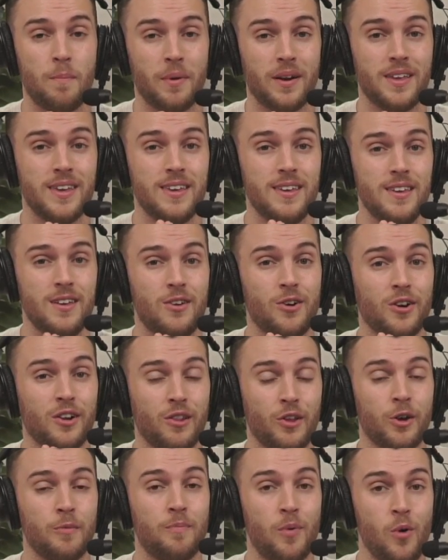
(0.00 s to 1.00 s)
but he got a
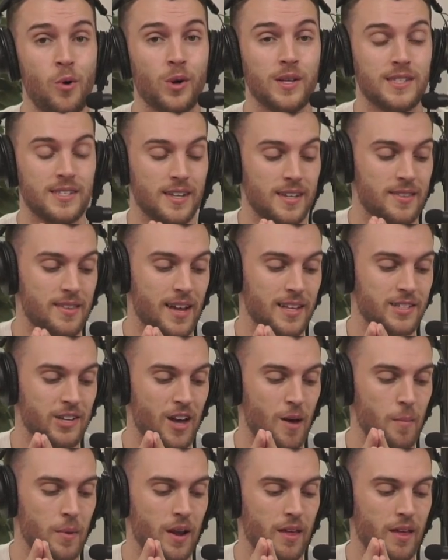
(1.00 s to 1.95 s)
lot of boards in that time,